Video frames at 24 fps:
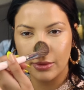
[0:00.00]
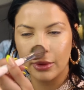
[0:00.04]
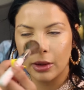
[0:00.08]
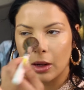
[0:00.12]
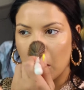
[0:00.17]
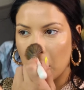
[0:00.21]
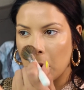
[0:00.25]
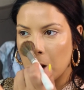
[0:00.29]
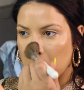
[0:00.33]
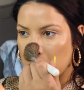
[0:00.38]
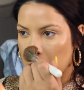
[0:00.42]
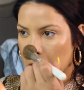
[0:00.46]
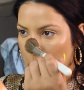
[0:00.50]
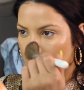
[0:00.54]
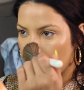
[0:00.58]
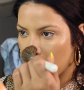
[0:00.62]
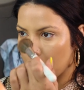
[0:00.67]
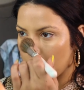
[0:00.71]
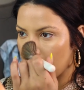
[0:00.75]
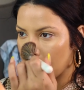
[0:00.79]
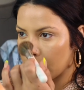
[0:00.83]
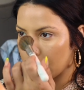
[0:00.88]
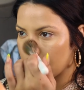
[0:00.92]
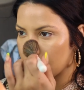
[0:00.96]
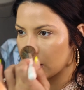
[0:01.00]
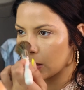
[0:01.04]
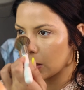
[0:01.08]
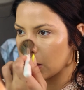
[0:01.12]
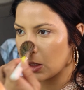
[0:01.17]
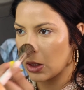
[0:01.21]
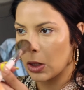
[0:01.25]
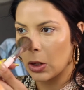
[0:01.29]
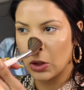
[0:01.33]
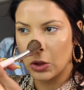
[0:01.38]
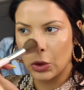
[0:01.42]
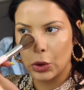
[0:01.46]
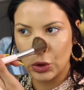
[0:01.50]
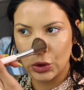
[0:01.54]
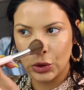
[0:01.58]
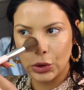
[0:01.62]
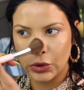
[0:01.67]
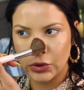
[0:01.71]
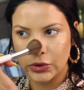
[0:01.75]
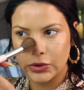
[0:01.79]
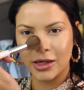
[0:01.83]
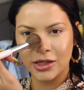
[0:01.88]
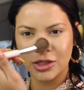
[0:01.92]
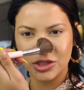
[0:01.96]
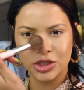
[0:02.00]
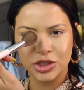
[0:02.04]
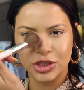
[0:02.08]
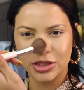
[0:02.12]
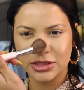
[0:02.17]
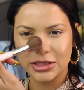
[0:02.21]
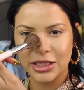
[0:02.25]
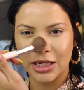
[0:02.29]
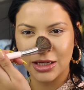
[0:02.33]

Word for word: bit on my nose. I just